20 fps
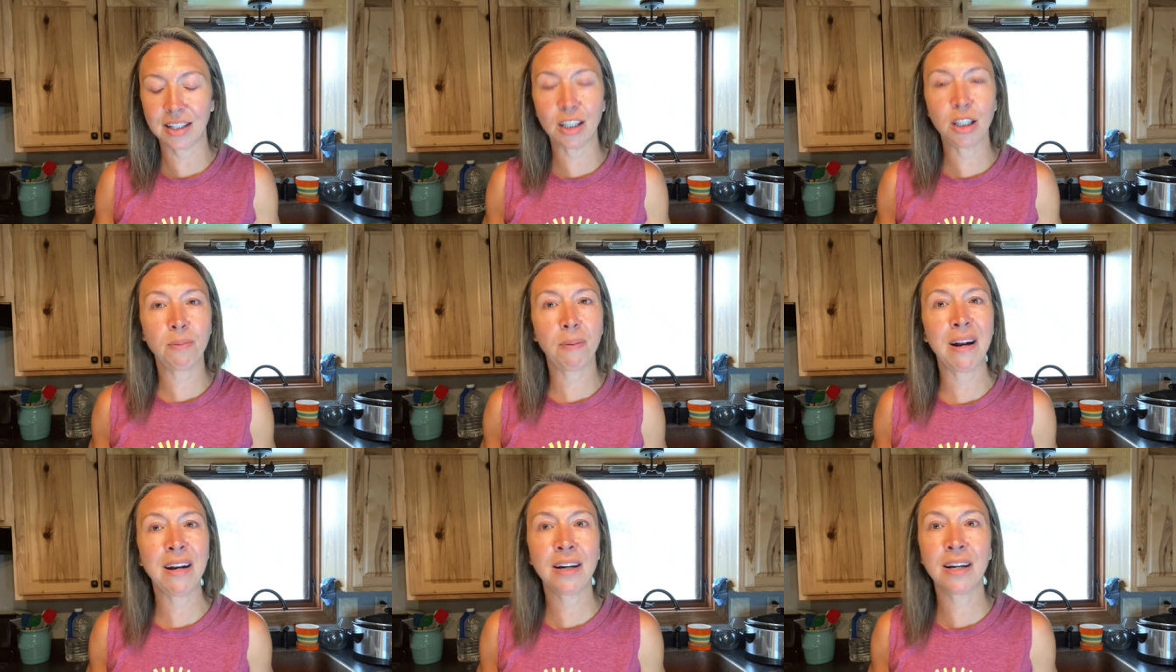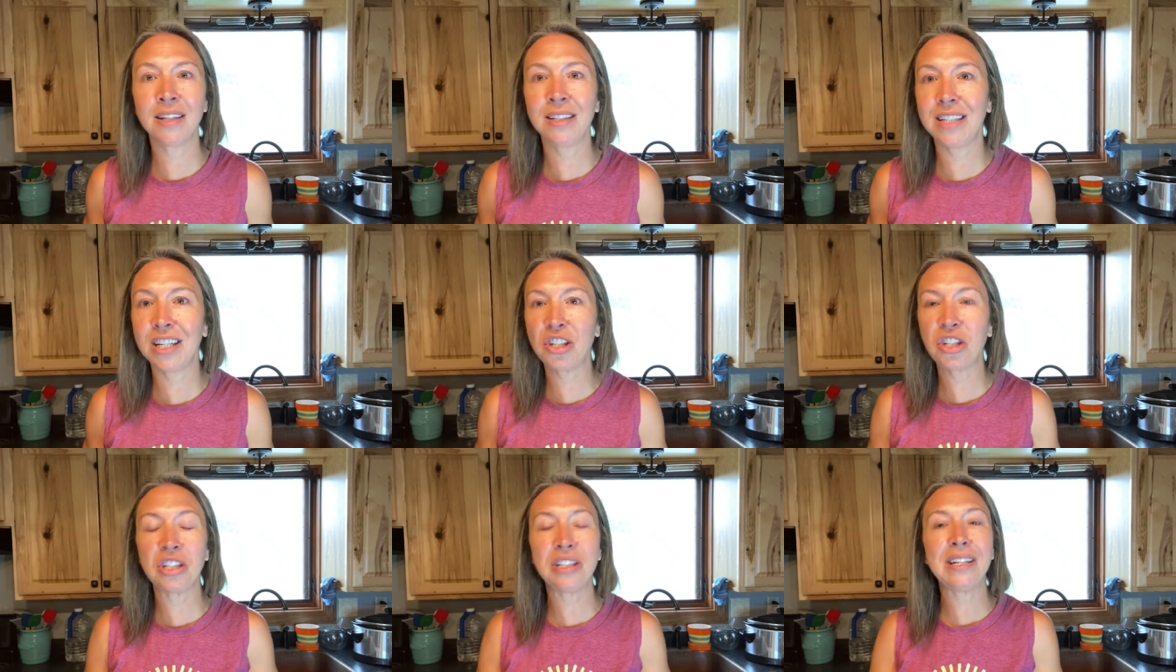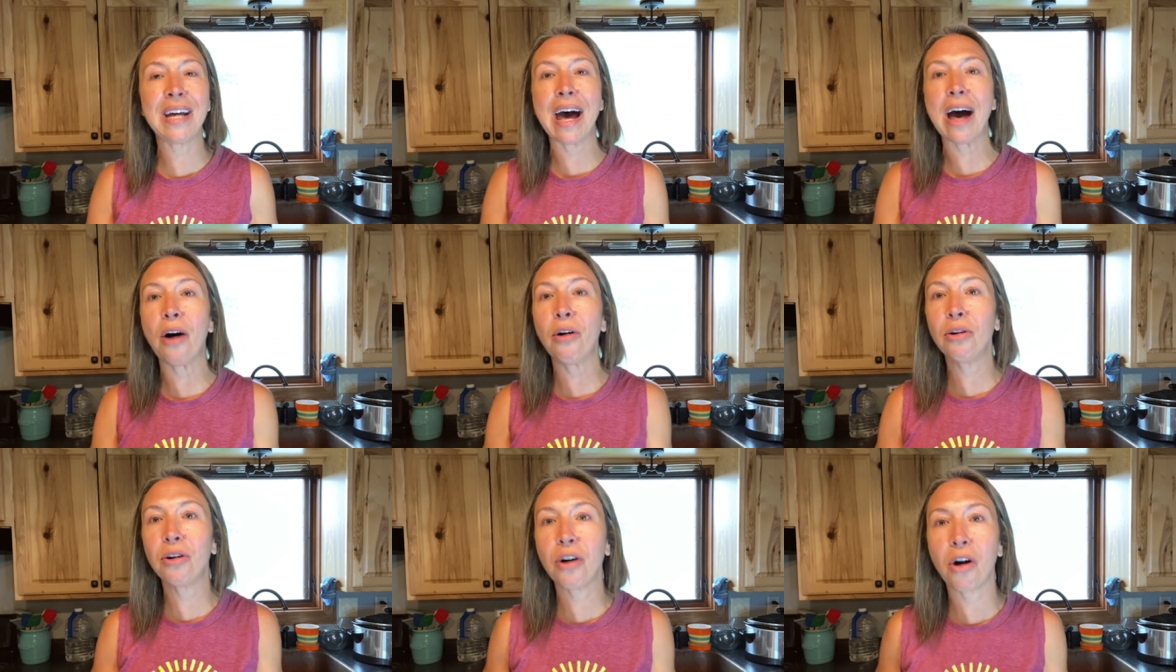It's been conditioned
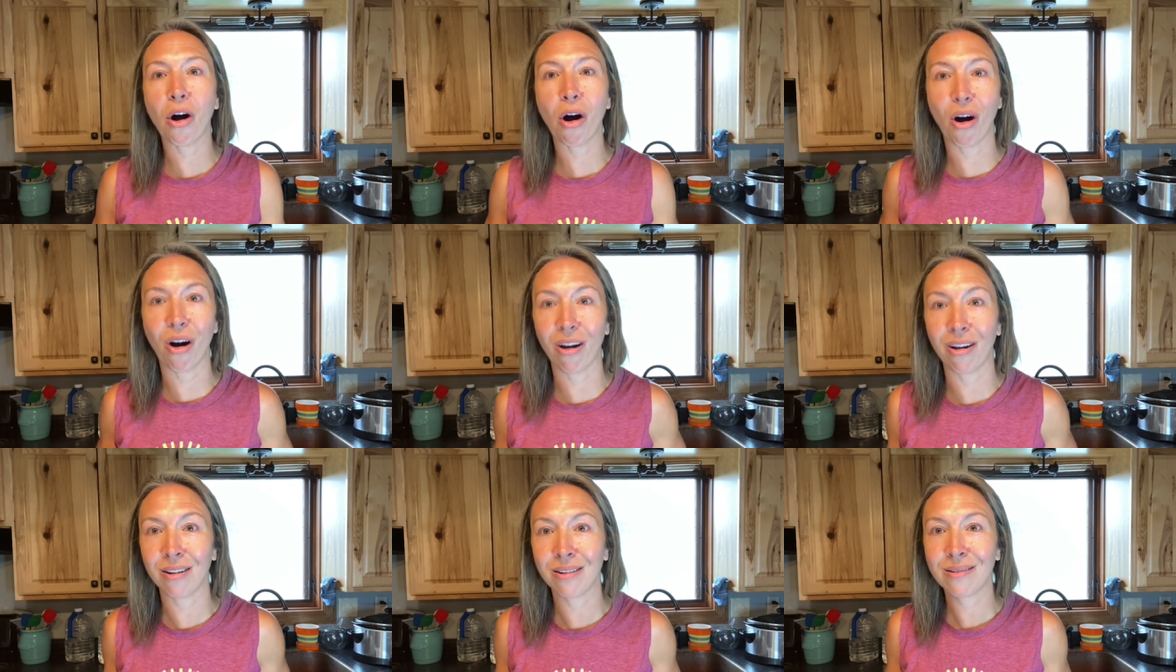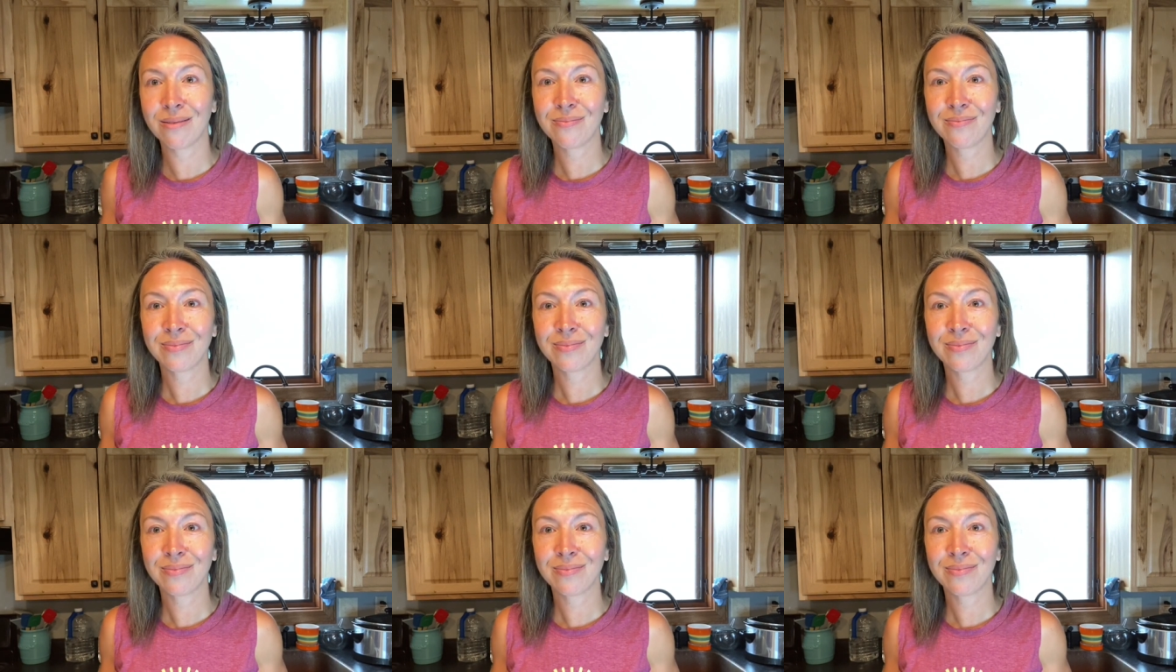to alcohol.